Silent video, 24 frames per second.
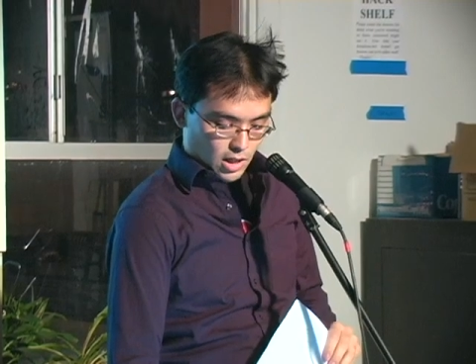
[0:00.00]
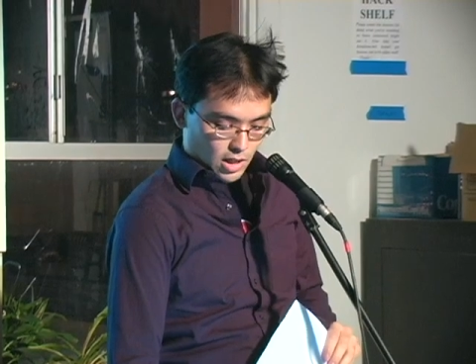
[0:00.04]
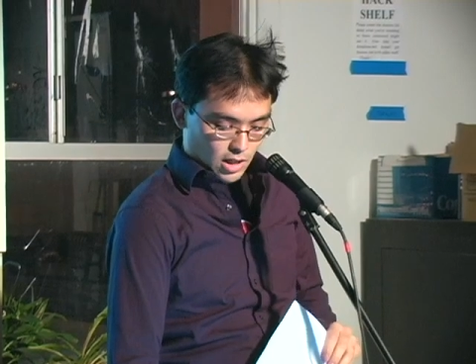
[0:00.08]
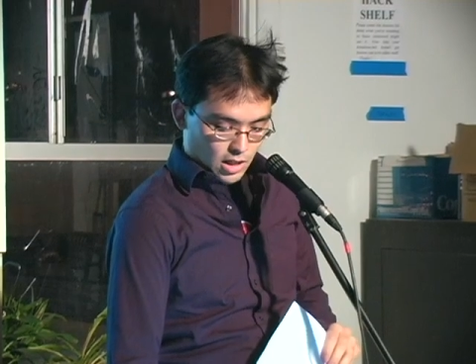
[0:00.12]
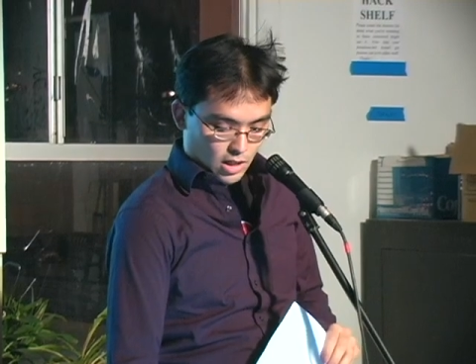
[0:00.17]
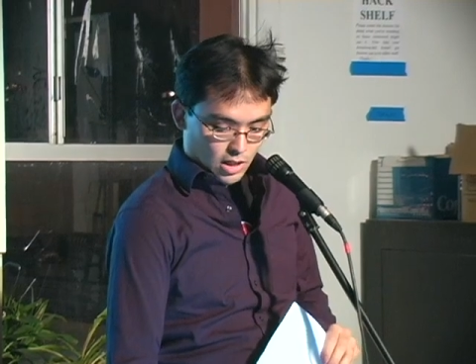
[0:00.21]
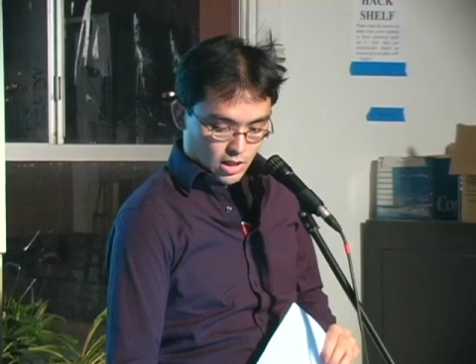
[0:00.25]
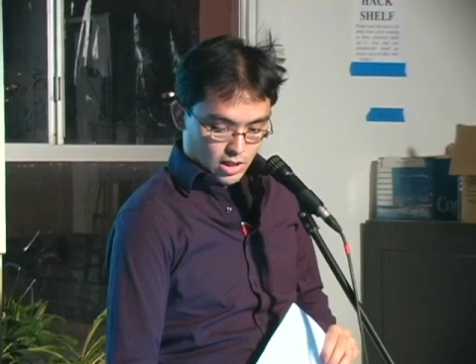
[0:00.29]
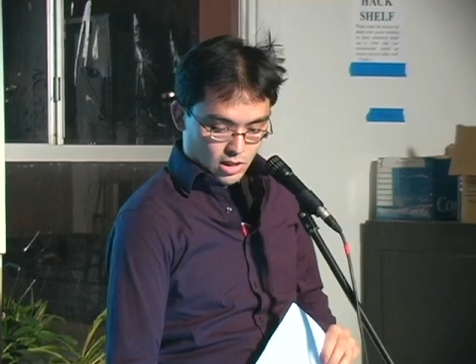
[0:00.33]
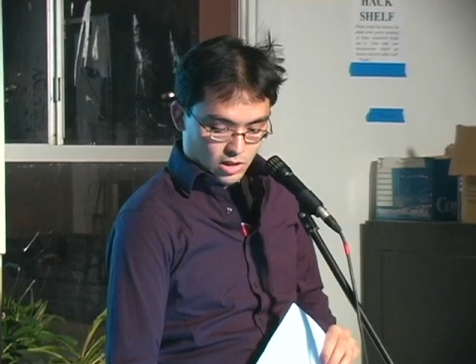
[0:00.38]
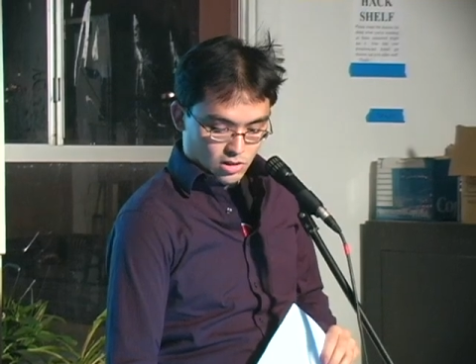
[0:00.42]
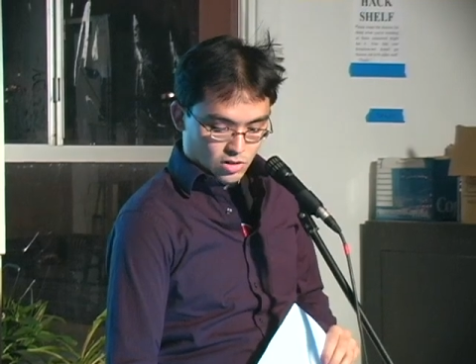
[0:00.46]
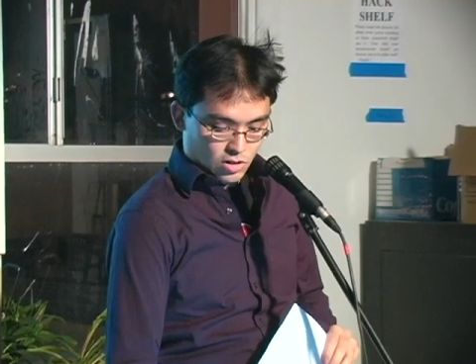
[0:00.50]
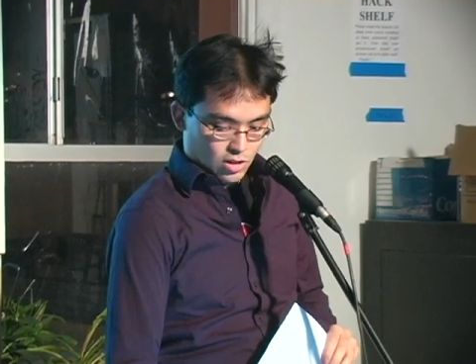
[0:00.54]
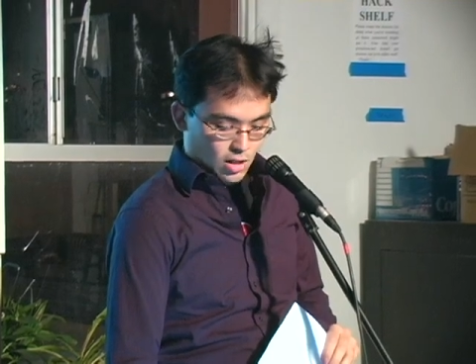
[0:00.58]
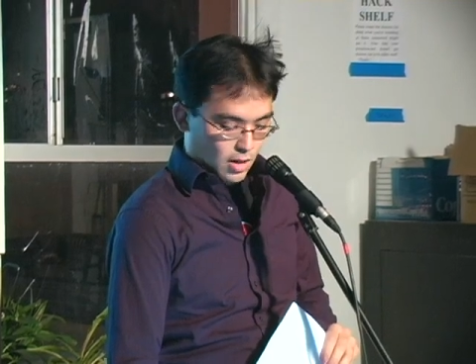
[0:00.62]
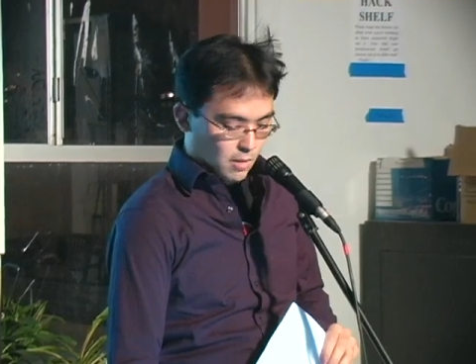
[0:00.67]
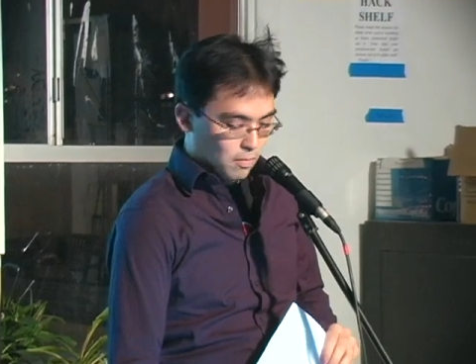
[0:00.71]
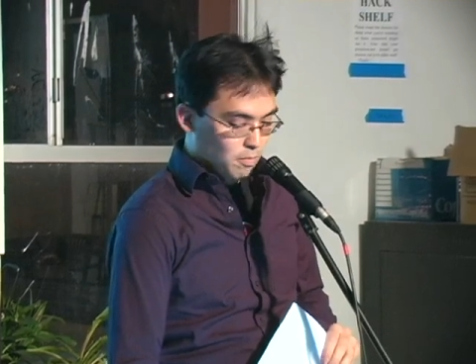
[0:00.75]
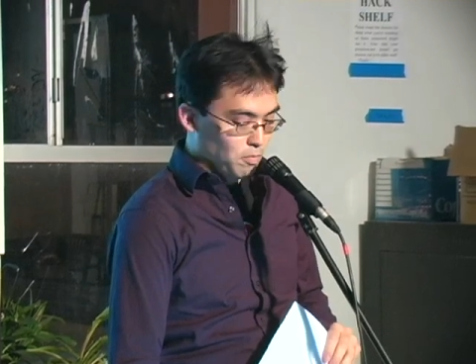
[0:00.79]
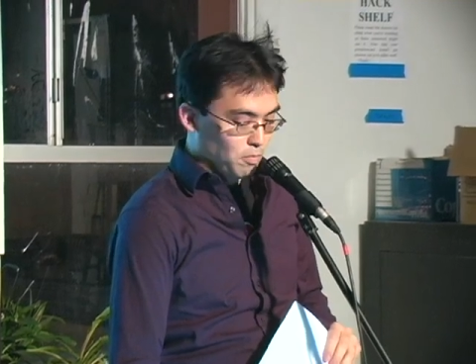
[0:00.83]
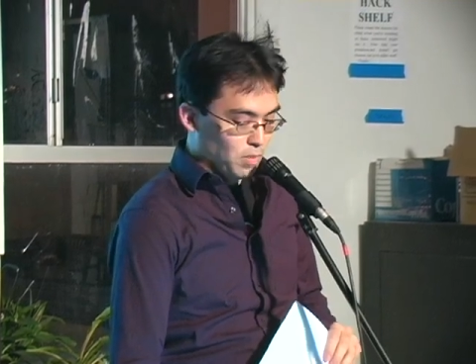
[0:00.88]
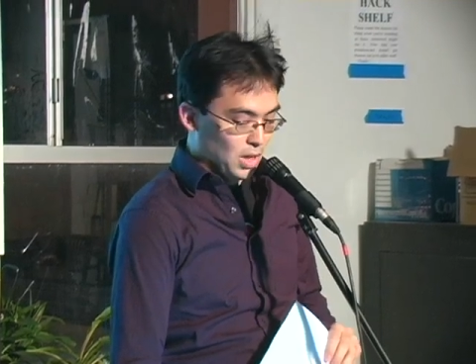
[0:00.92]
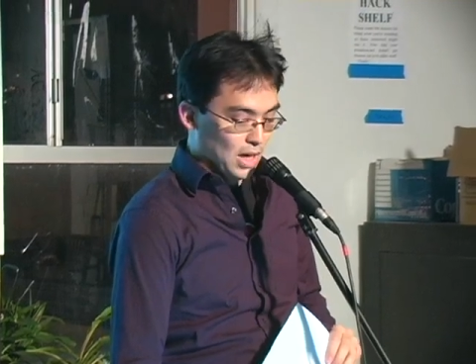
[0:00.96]
is
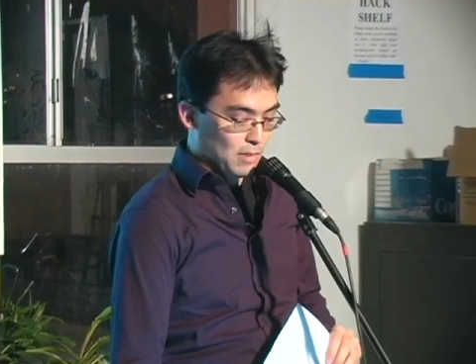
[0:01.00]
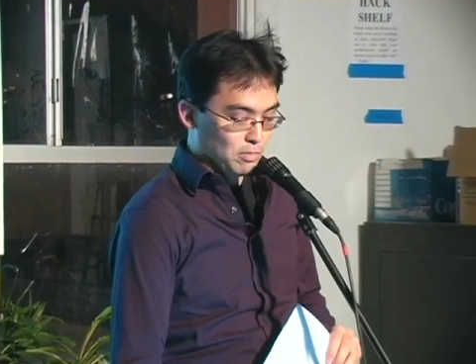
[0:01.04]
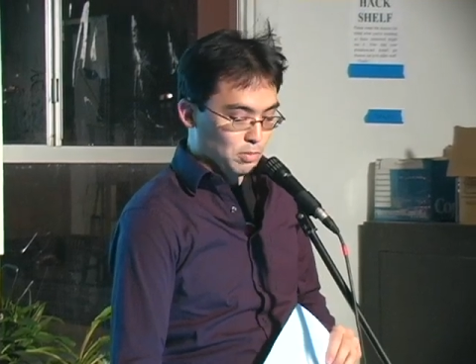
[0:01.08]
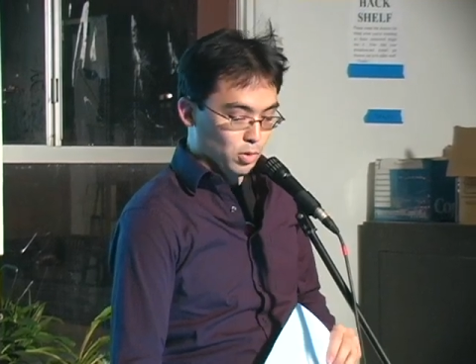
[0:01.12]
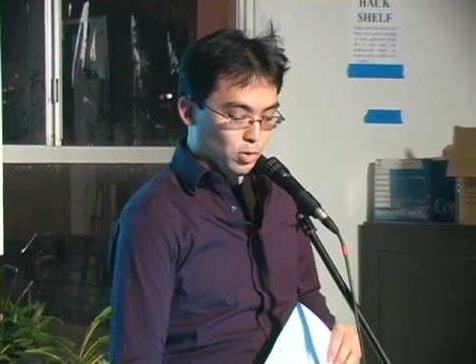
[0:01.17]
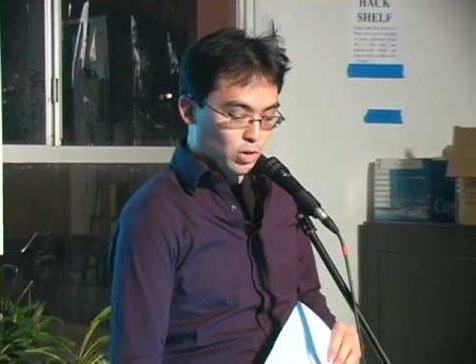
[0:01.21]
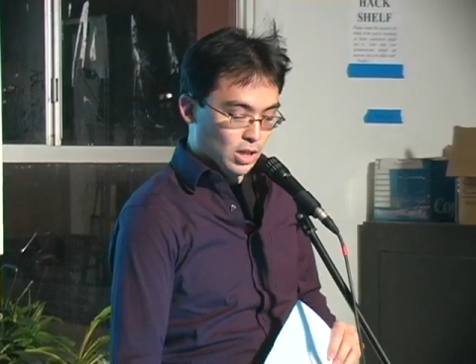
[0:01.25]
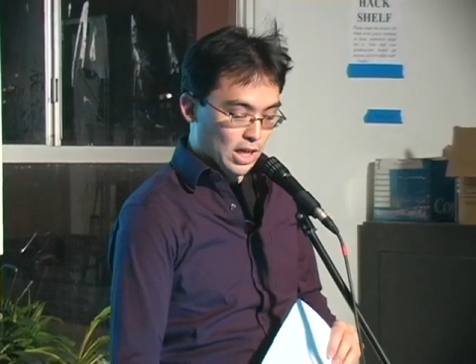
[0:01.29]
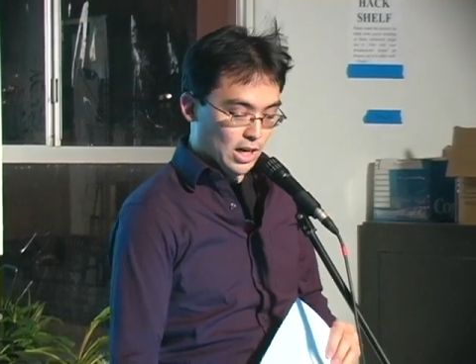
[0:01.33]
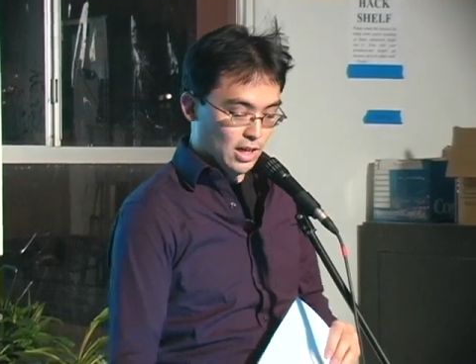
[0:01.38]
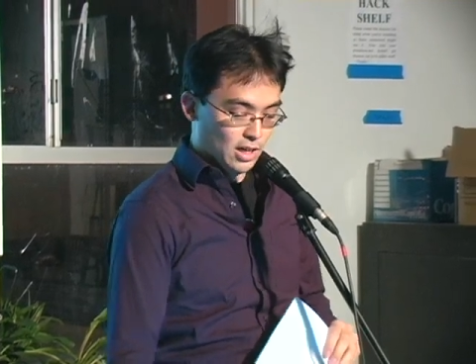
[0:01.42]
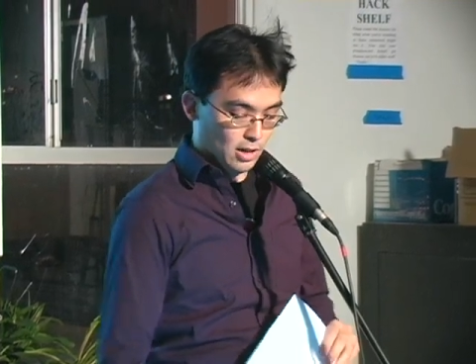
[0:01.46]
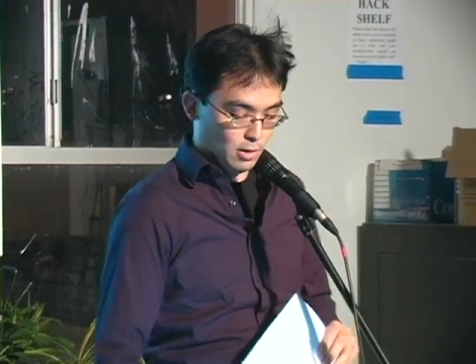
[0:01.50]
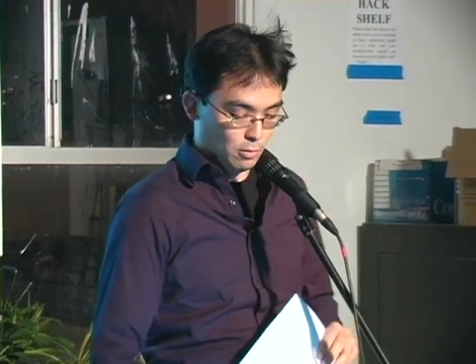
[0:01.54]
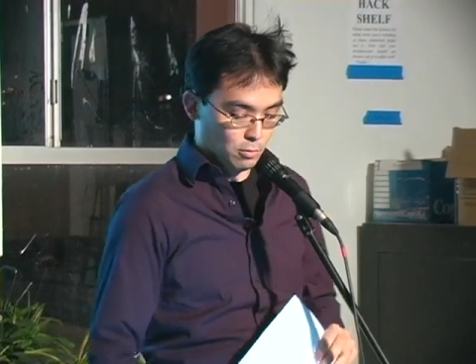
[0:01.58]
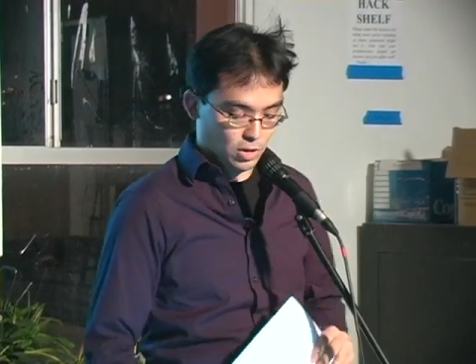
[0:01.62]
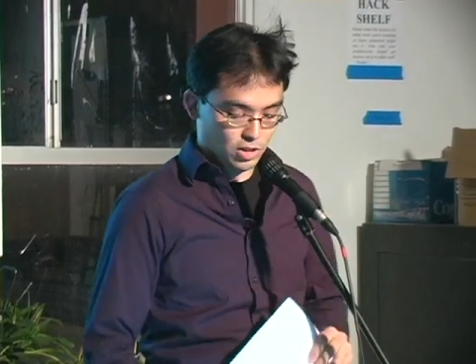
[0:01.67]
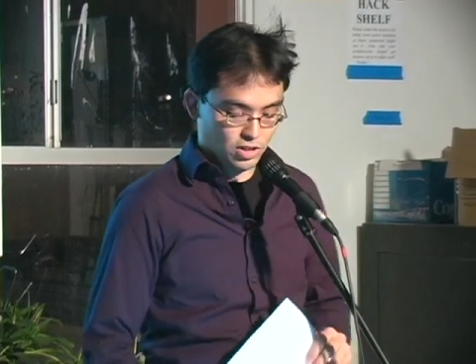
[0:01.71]
Pat Buchanan